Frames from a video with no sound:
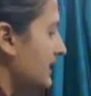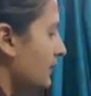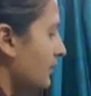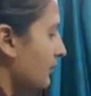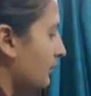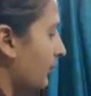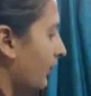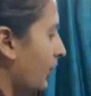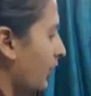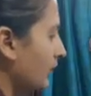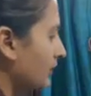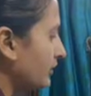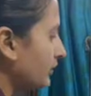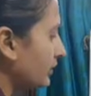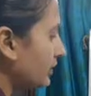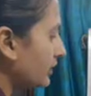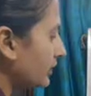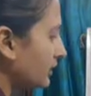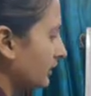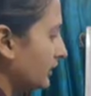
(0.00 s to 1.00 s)
both
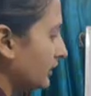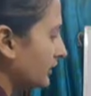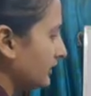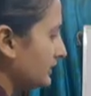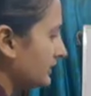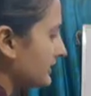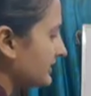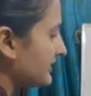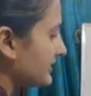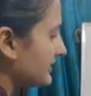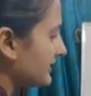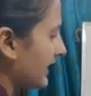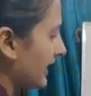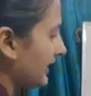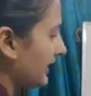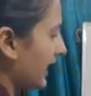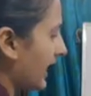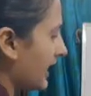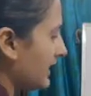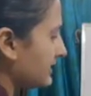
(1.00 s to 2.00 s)
the
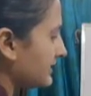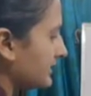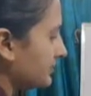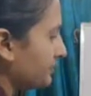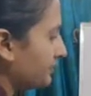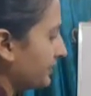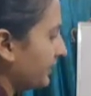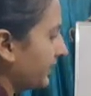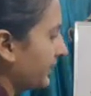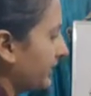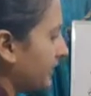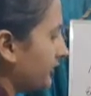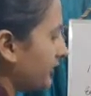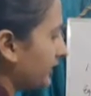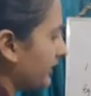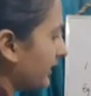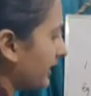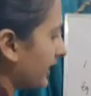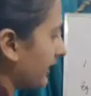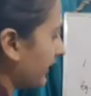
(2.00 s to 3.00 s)
set has a P,
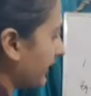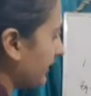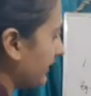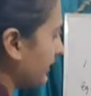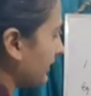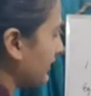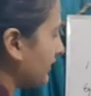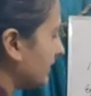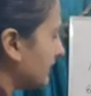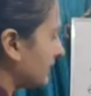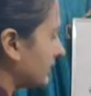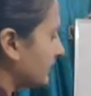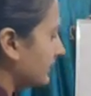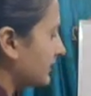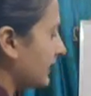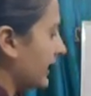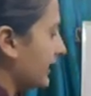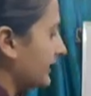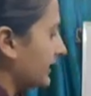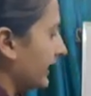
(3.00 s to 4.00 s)
correct?
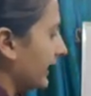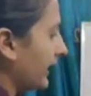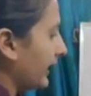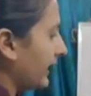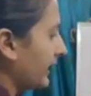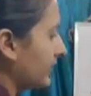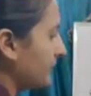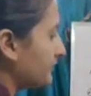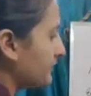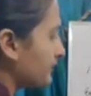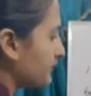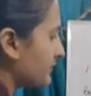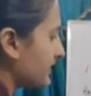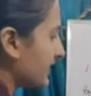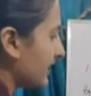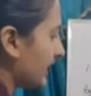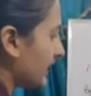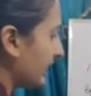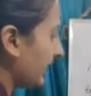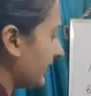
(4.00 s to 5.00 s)
Then A,
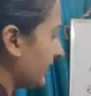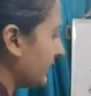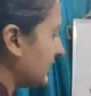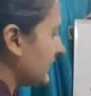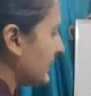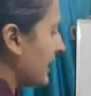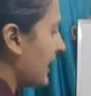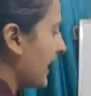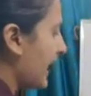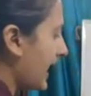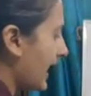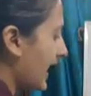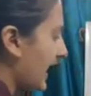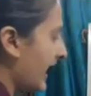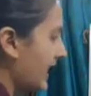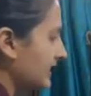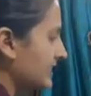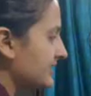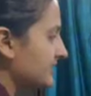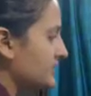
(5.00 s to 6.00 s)
correct?
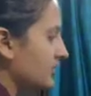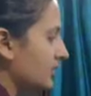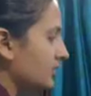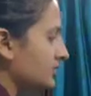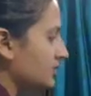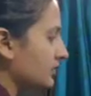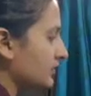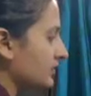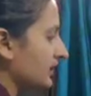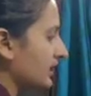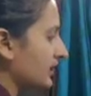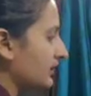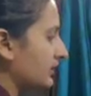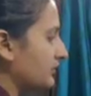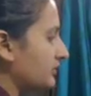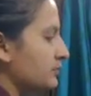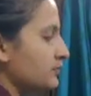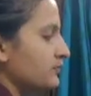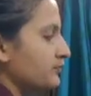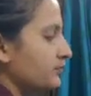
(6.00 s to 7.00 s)
N is also
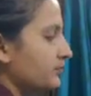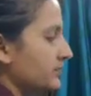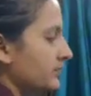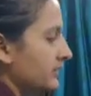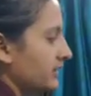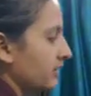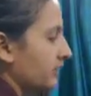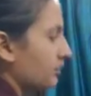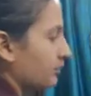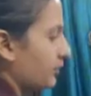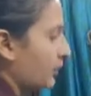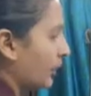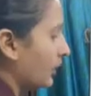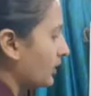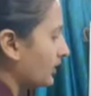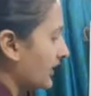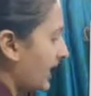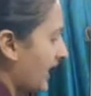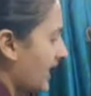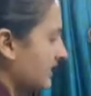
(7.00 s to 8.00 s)
there.
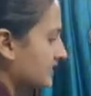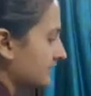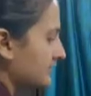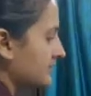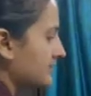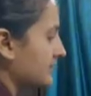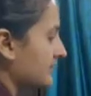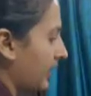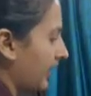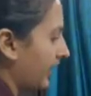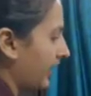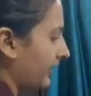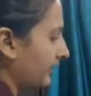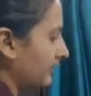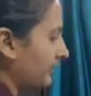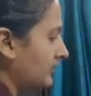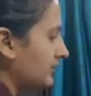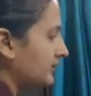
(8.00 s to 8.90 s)
Both has an